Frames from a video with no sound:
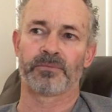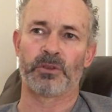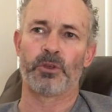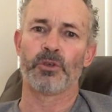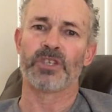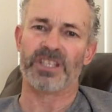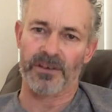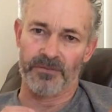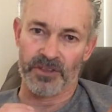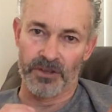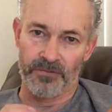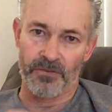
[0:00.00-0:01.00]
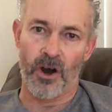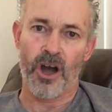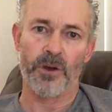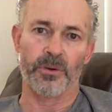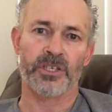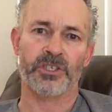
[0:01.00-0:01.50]
using the
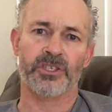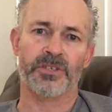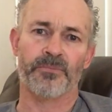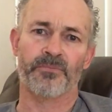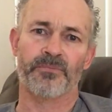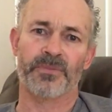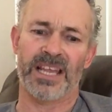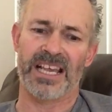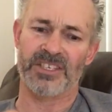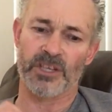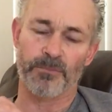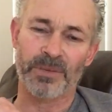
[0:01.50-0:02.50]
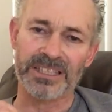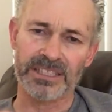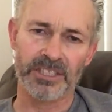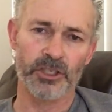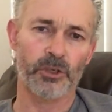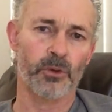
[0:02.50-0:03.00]
virus as a
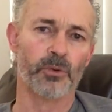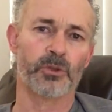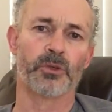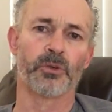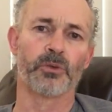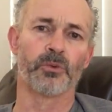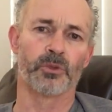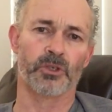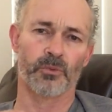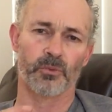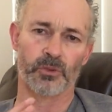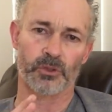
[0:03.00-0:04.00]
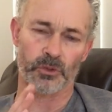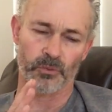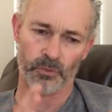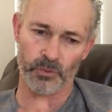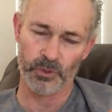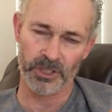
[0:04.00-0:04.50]
political tool to
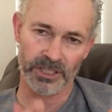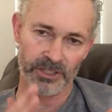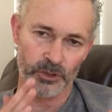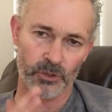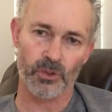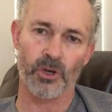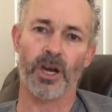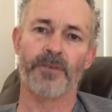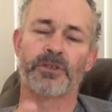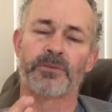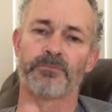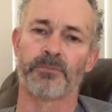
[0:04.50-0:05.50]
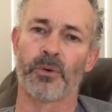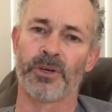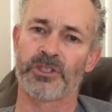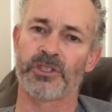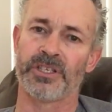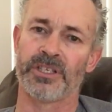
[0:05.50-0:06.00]
really drive some
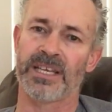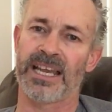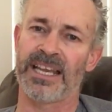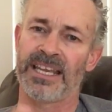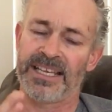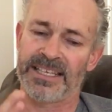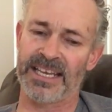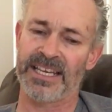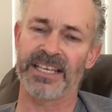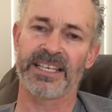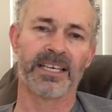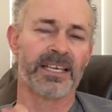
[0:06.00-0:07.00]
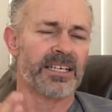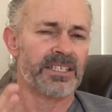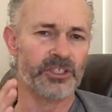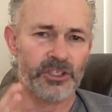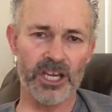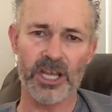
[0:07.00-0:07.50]
points in, and they're getting
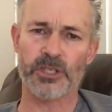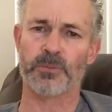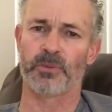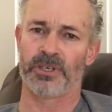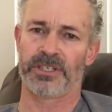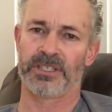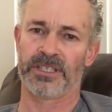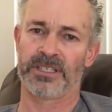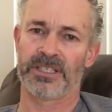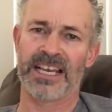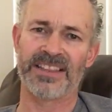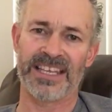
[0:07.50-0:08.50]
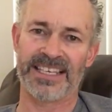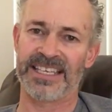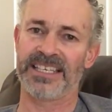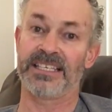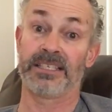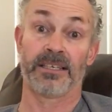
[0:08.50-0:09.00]
desperate and they're
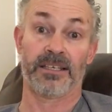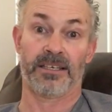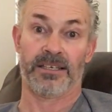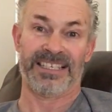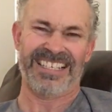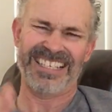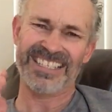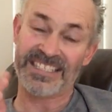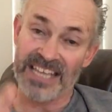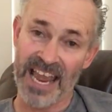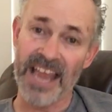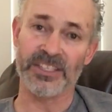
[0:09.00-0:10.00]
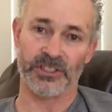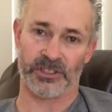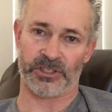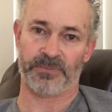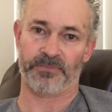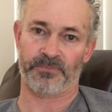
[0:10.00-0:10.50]
getting
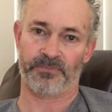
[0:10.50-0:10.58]
intense.